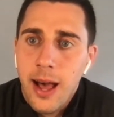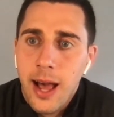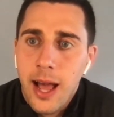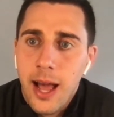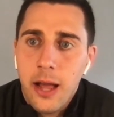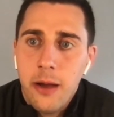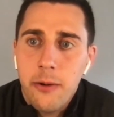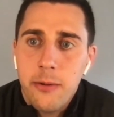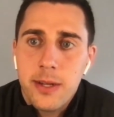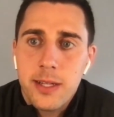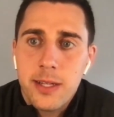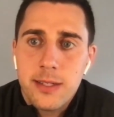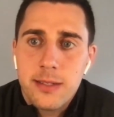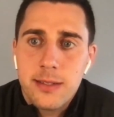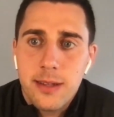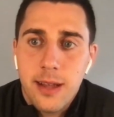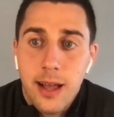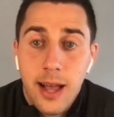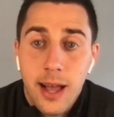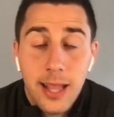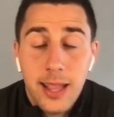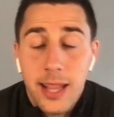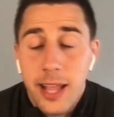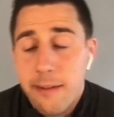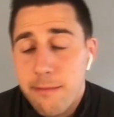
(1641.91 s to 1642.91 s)
i always
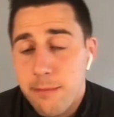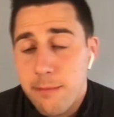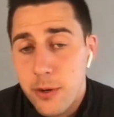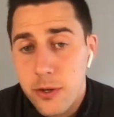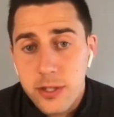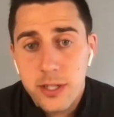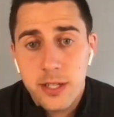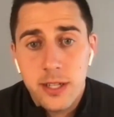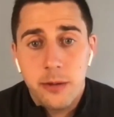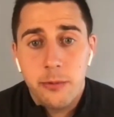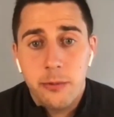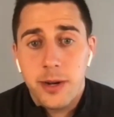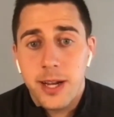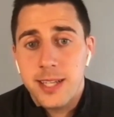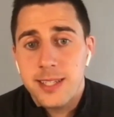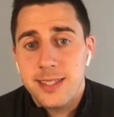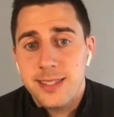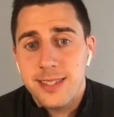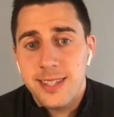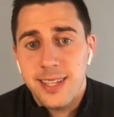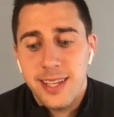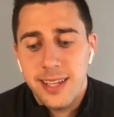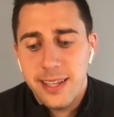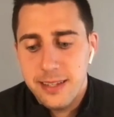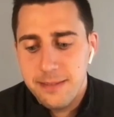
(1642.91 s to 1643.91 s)
i laugh personally when i
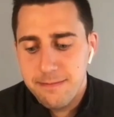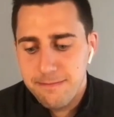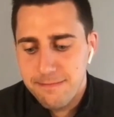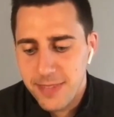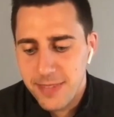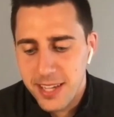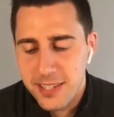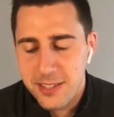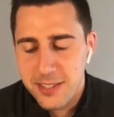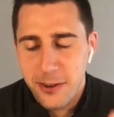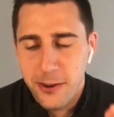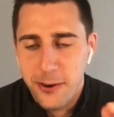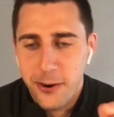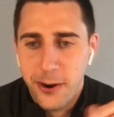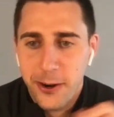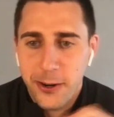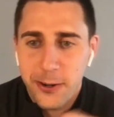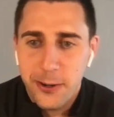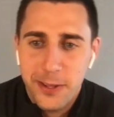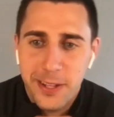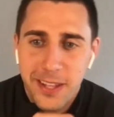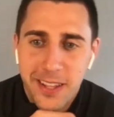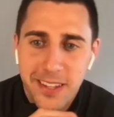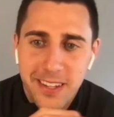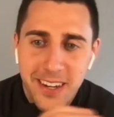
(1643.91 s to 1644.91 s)
see i saw an
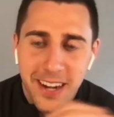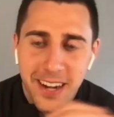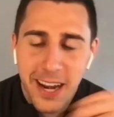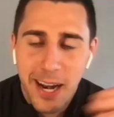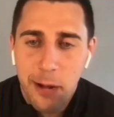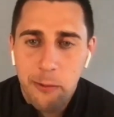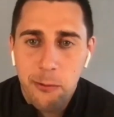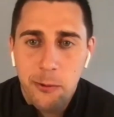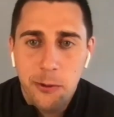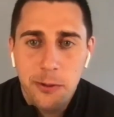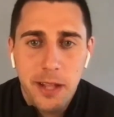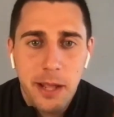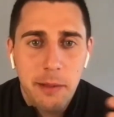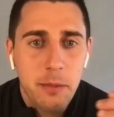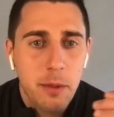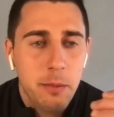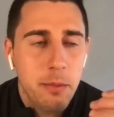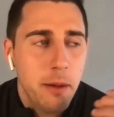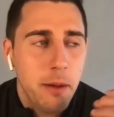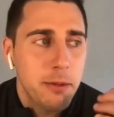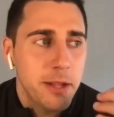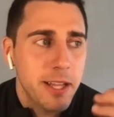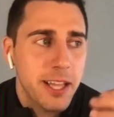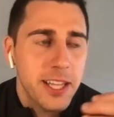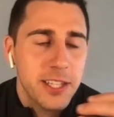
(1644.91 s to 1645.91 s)
article the other day and i won't name the
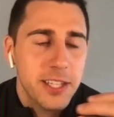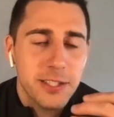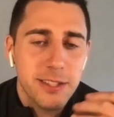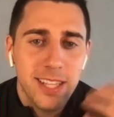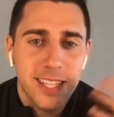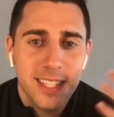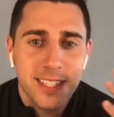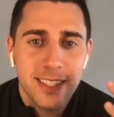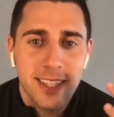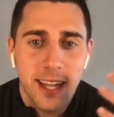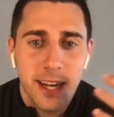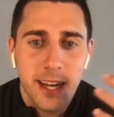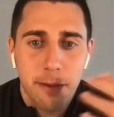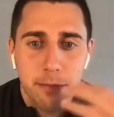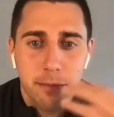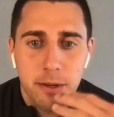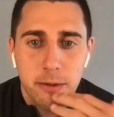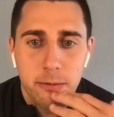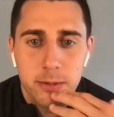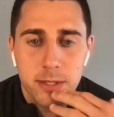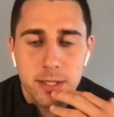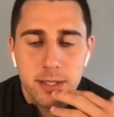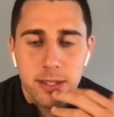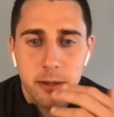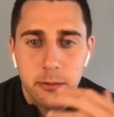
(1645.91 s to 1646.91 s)
publication that said it but
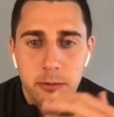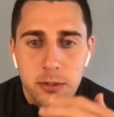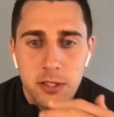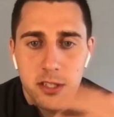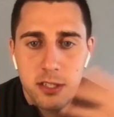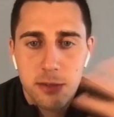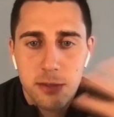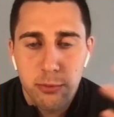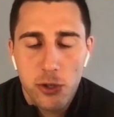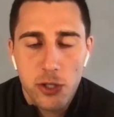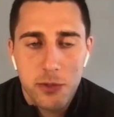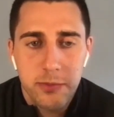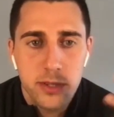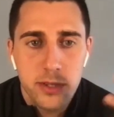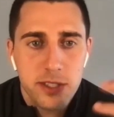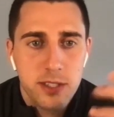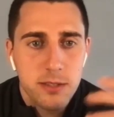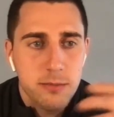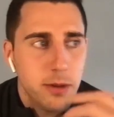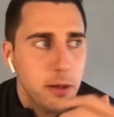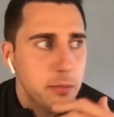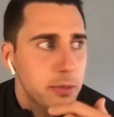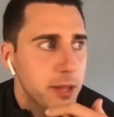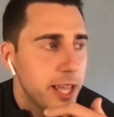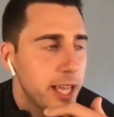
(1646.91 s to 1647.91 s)
it was it was a sports
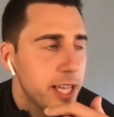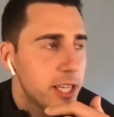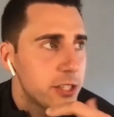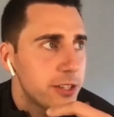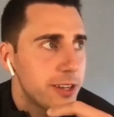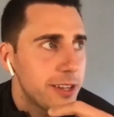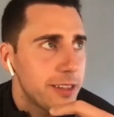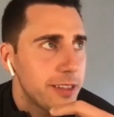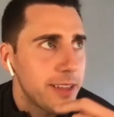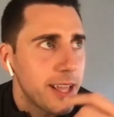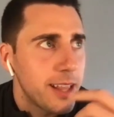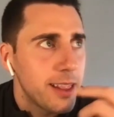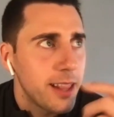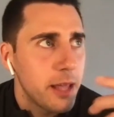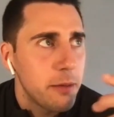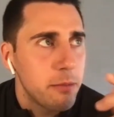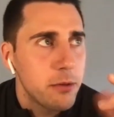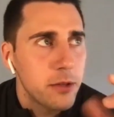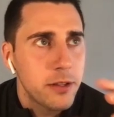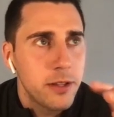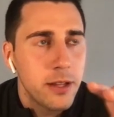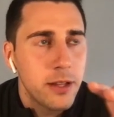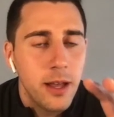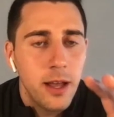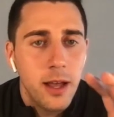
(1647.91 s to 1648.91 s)
business publication and they
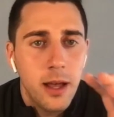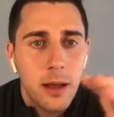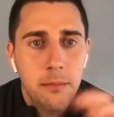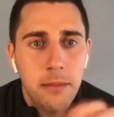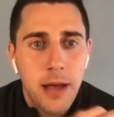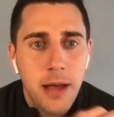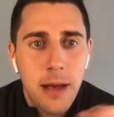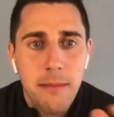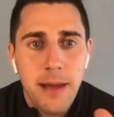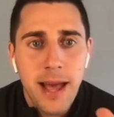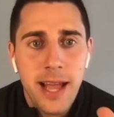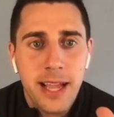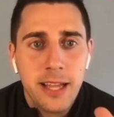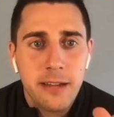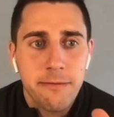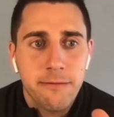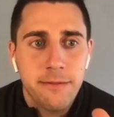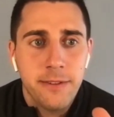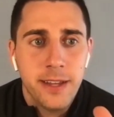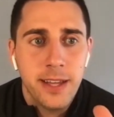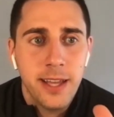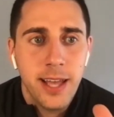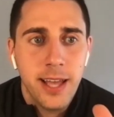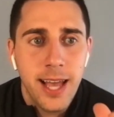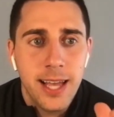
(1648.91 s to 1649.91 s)
labeled pat
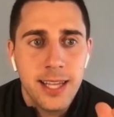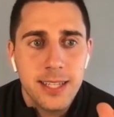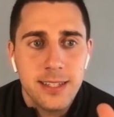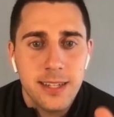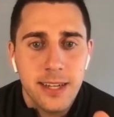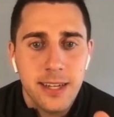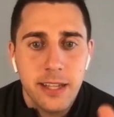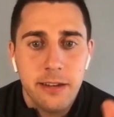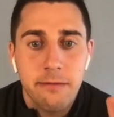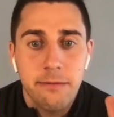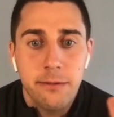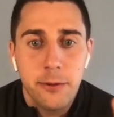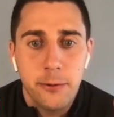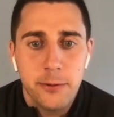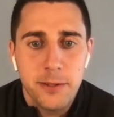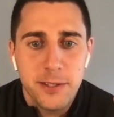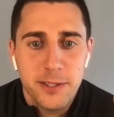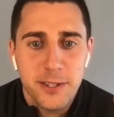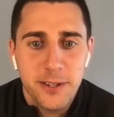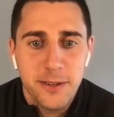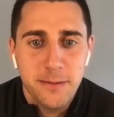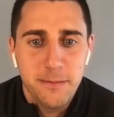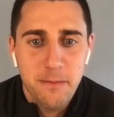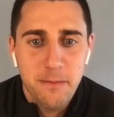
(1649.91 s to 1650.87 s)
mcafee as an influencer